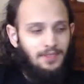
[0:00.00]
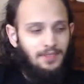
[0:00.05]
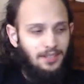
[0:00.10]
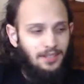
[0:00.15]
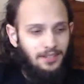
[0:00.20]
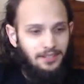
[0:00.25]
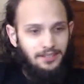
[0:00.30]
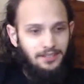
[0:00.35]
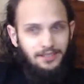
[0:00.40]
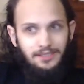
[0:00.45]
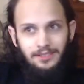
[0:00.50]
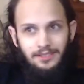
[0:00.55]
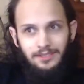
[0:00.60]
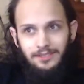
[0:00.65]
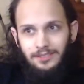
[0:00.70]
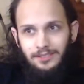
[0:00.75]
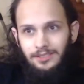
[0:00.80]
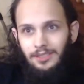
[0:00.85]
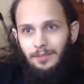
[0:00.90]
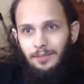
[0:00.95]
Like,
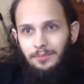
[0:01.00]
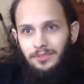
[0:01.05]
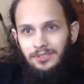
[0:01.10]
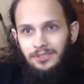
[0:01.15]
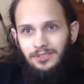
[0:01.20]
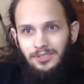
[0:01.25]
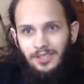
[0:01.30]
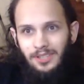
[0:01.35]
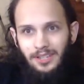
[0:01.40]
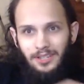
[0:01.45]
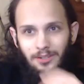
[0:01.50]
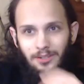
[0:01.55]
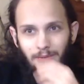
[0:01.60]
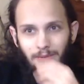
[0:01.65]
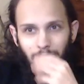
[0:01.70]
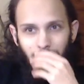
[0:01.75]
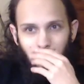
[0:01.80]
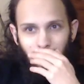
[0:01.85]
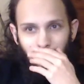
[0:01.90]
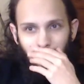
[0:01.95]
something's not going to
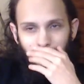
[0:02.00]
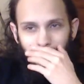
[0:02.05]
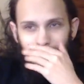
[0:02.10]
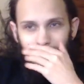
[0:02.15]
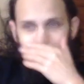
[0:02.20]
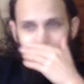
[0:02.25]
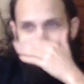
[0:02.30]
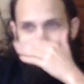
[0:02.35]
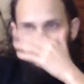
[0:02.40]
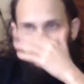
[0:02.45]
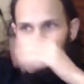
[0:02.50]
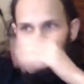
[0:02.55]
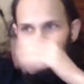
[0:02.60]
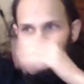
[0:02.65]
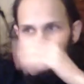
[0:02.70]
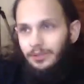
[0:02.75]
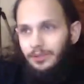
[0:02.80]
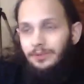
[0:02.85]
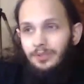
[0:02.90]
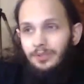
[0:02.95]
work right,
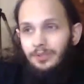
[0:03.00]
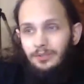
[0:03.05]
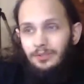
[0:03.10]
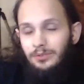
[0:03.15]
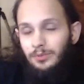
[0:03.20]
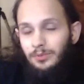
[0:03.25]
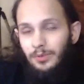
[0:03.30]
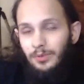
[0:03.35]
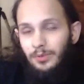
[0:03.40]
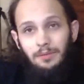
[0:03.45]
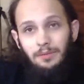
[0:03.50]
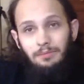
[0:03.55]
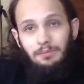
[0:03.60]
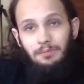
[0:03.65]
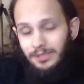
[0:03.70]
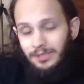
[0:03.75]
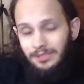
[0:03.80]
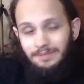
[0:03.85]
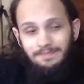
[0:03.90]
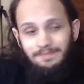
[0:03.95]
or who knows what,
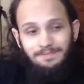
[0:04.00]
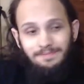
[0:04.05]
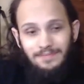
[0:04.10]
but